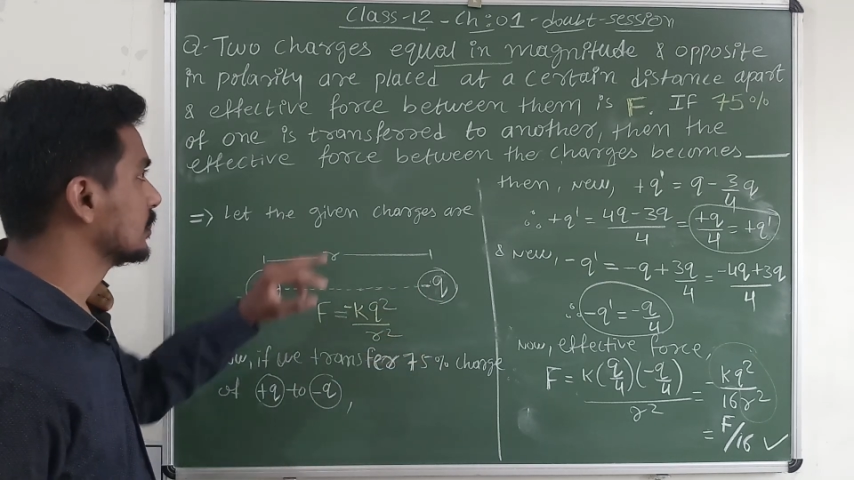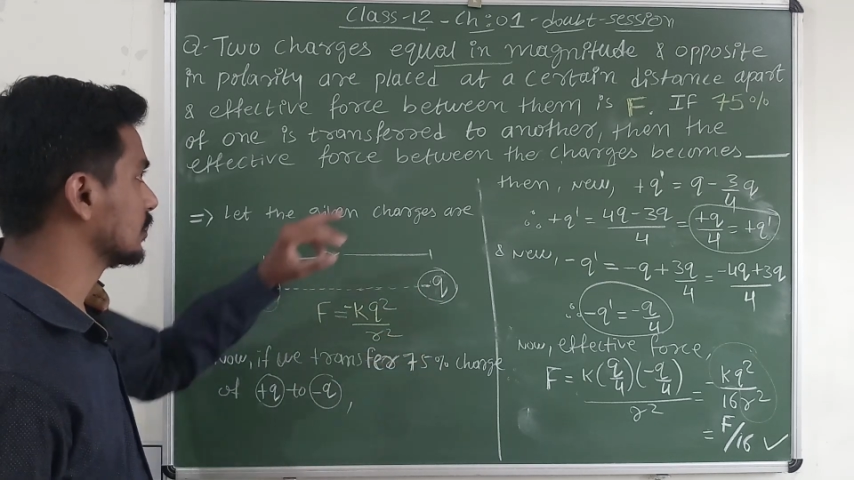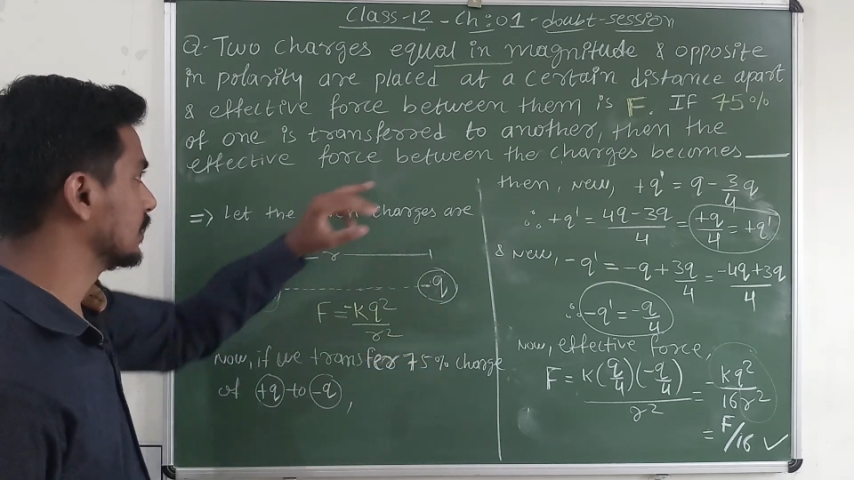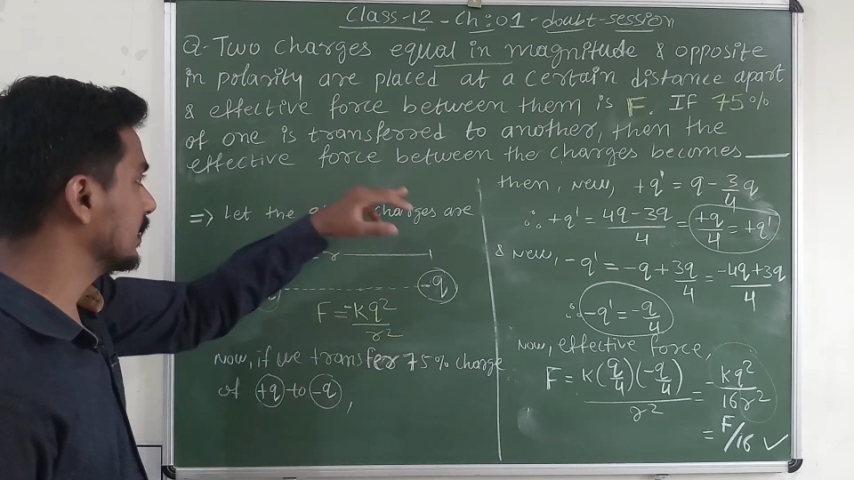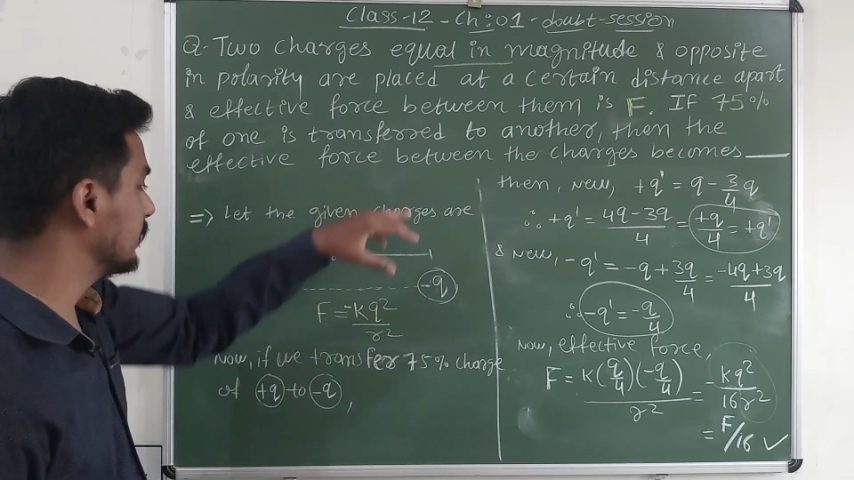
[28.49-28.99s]

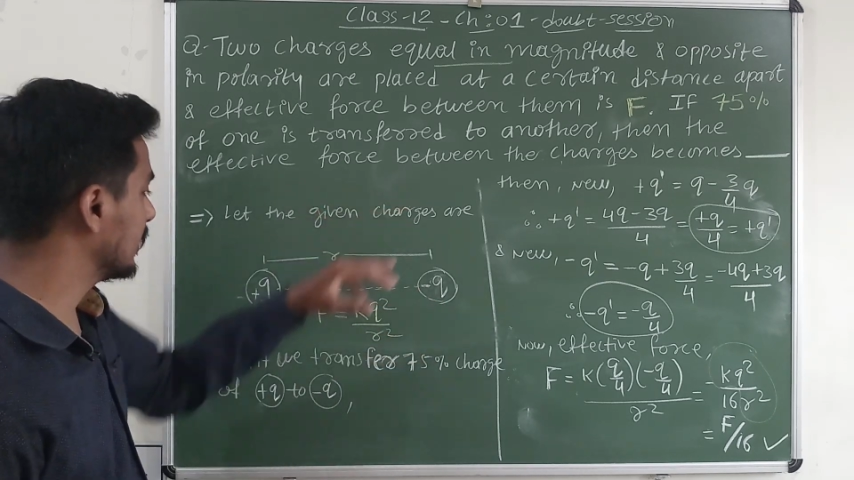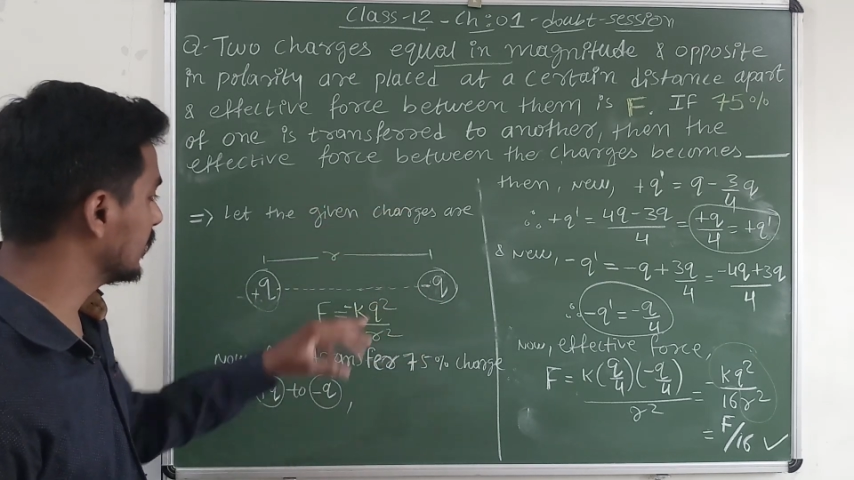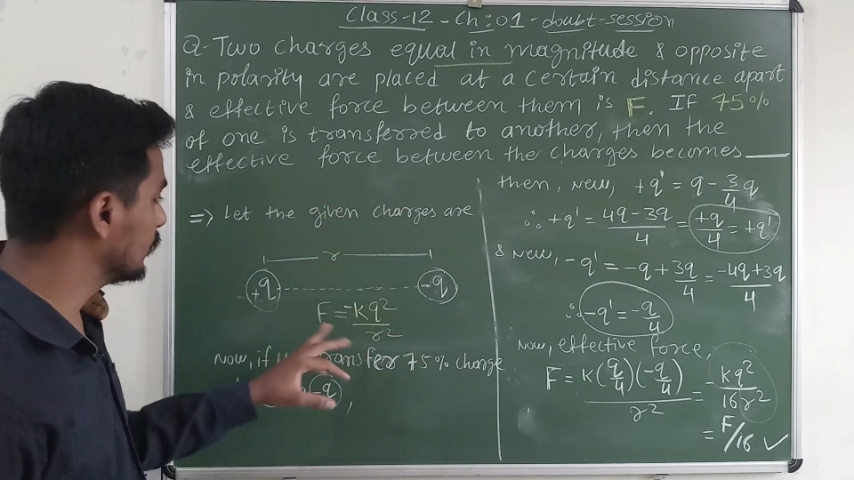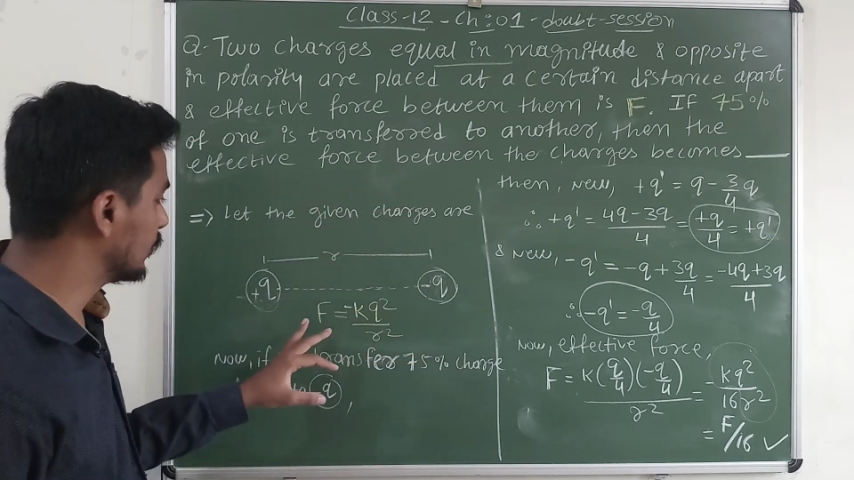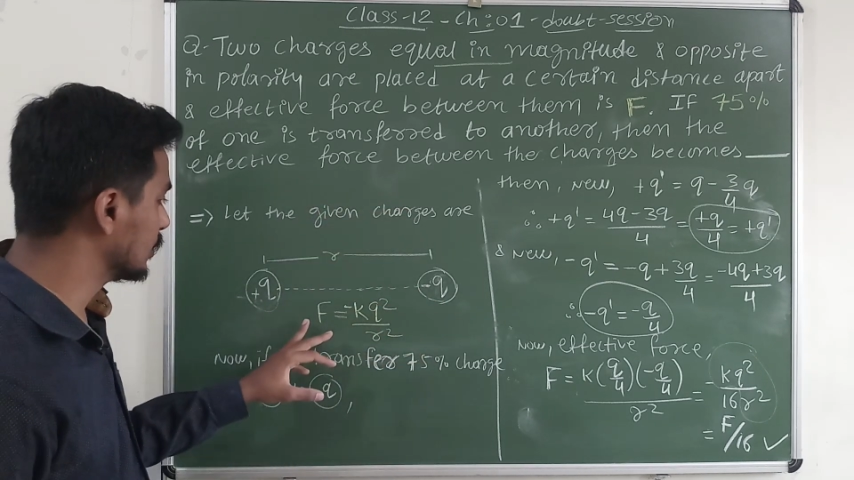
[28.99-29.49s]
So, the
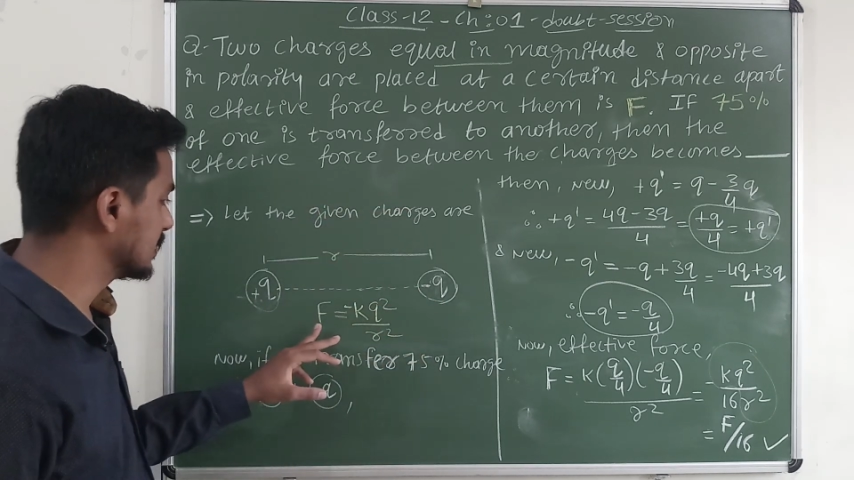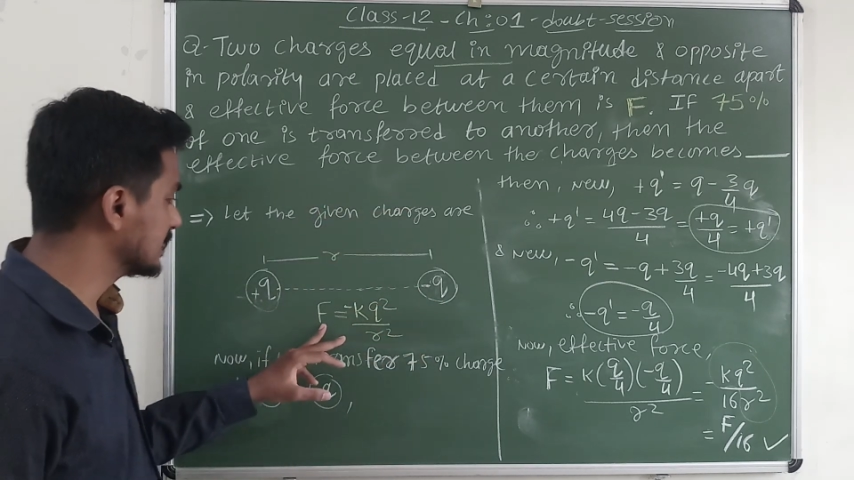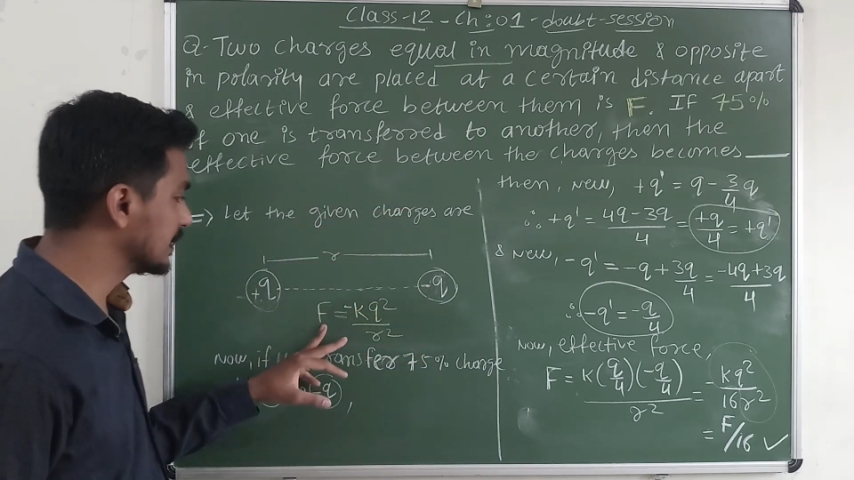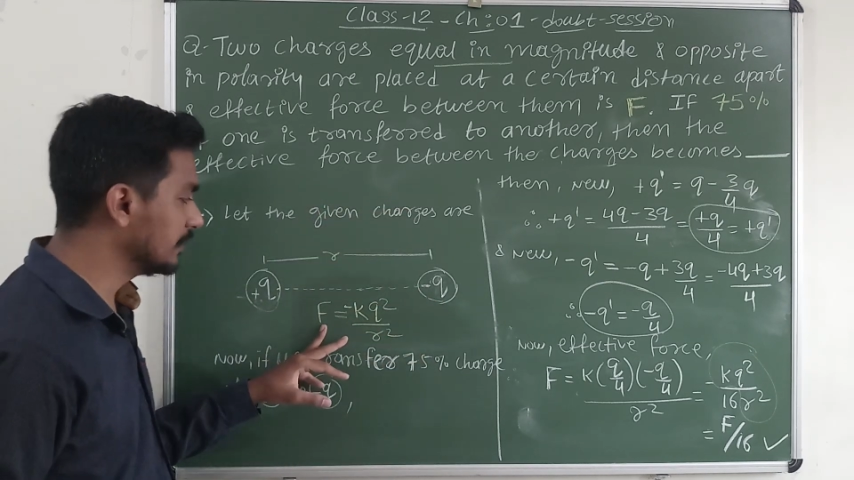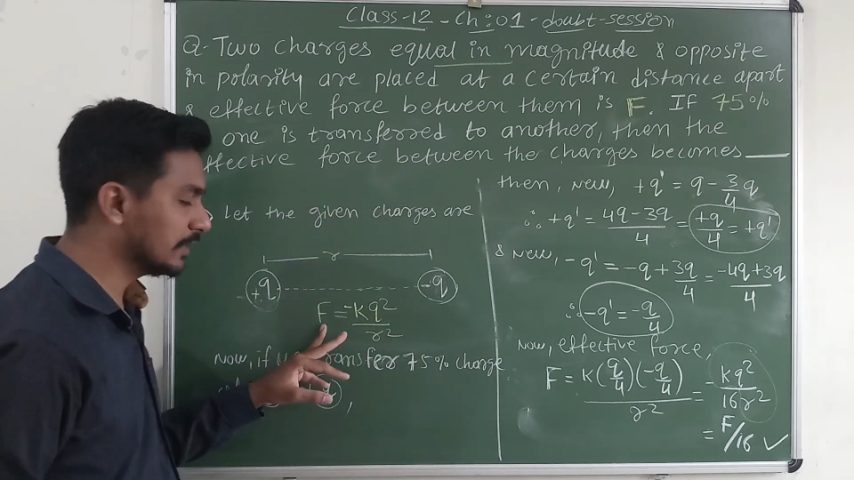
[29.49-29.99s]
effective force
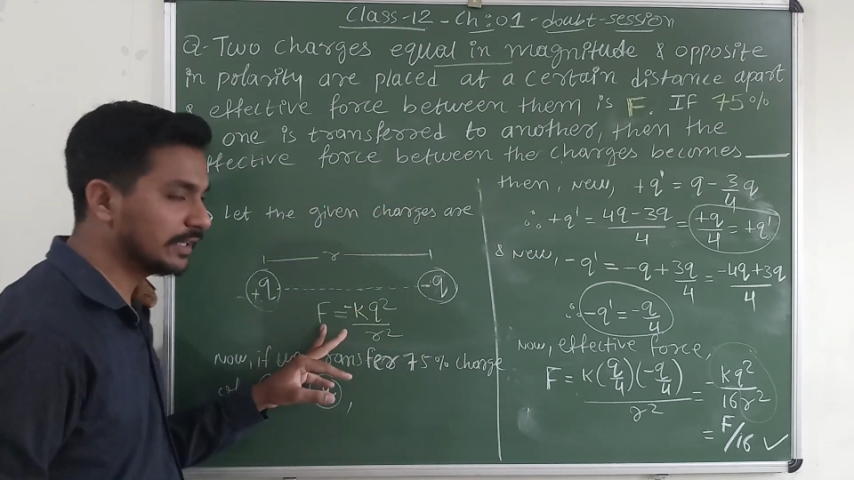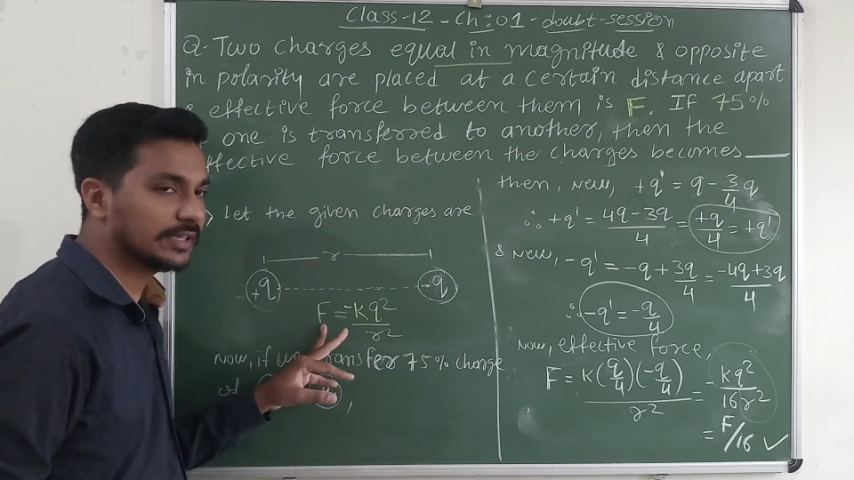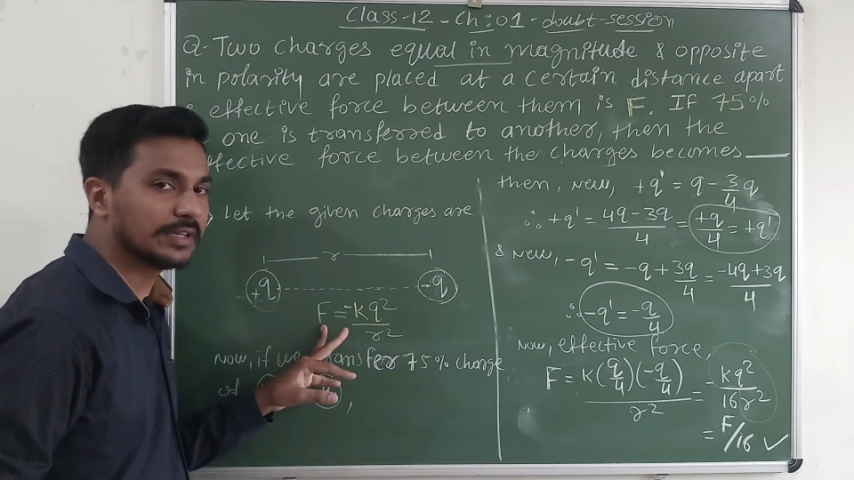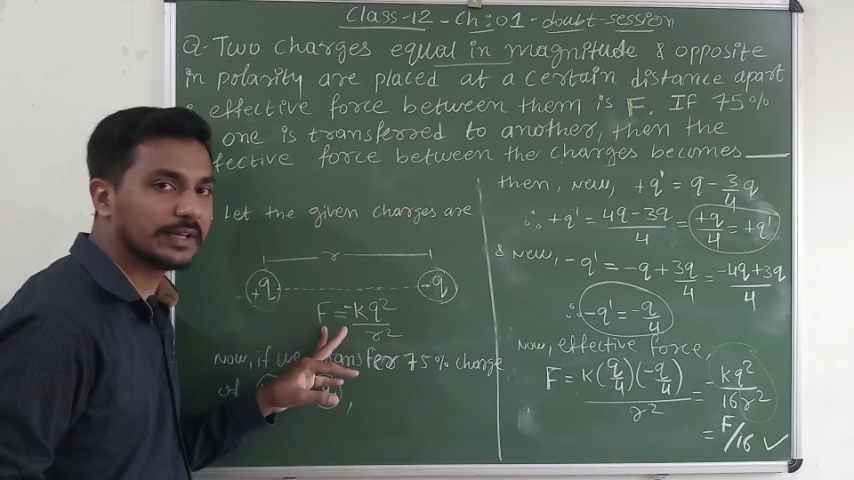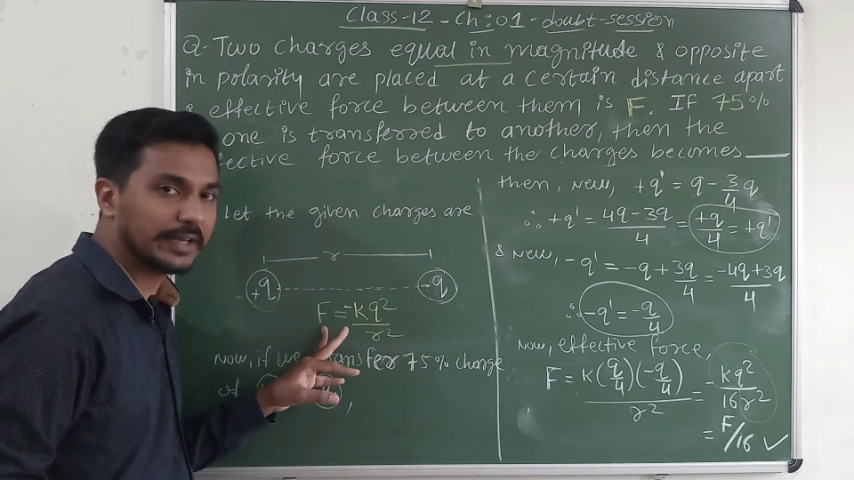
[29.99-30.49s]
is
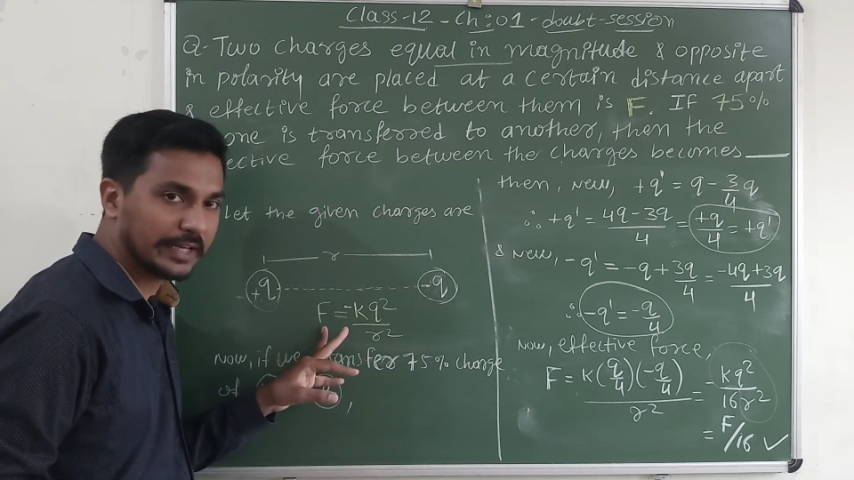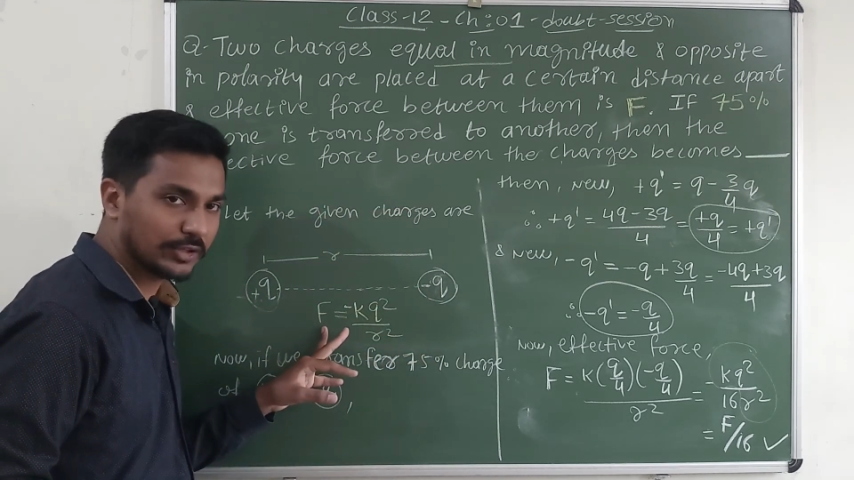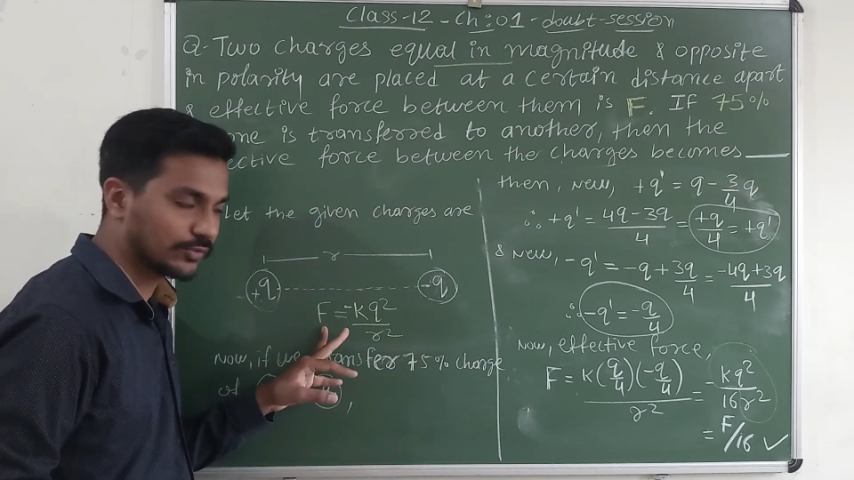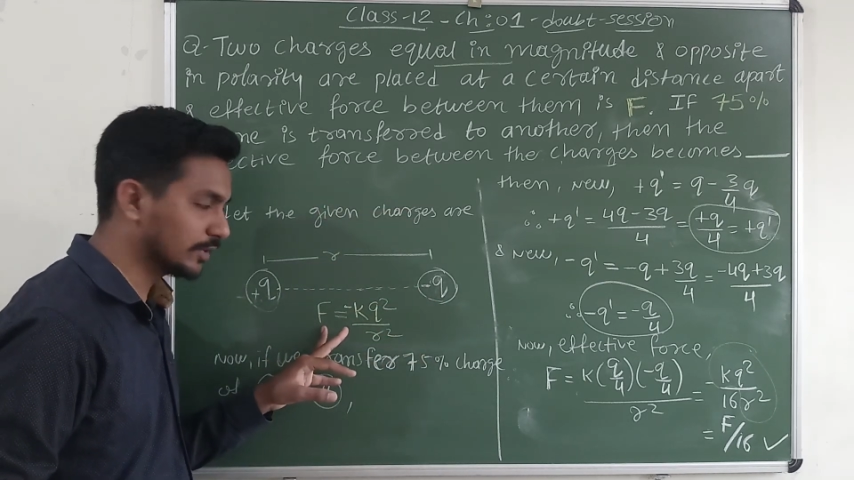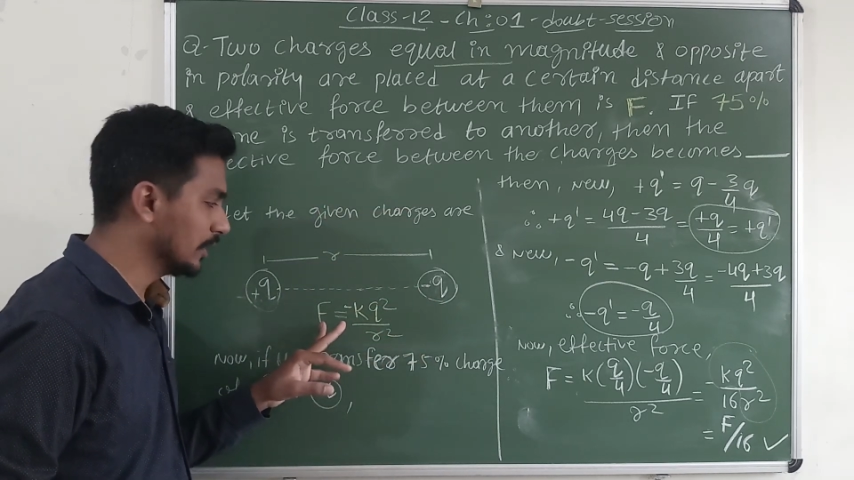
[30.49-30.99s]
given
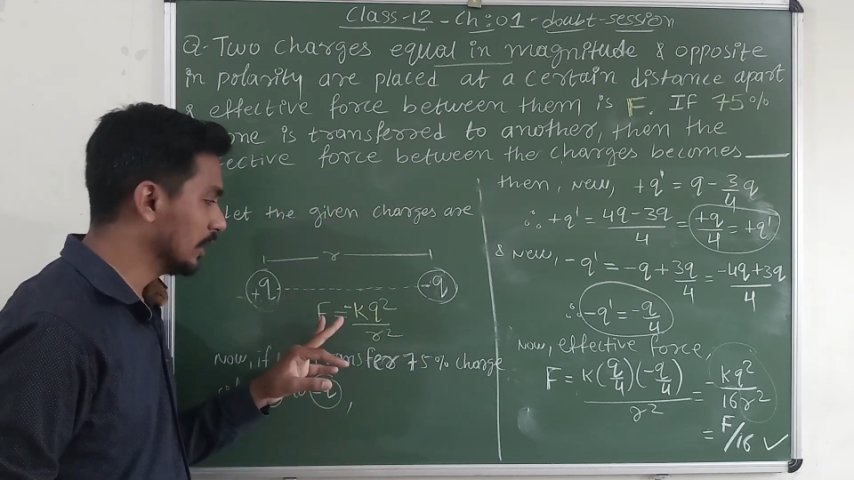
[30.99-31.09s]
F.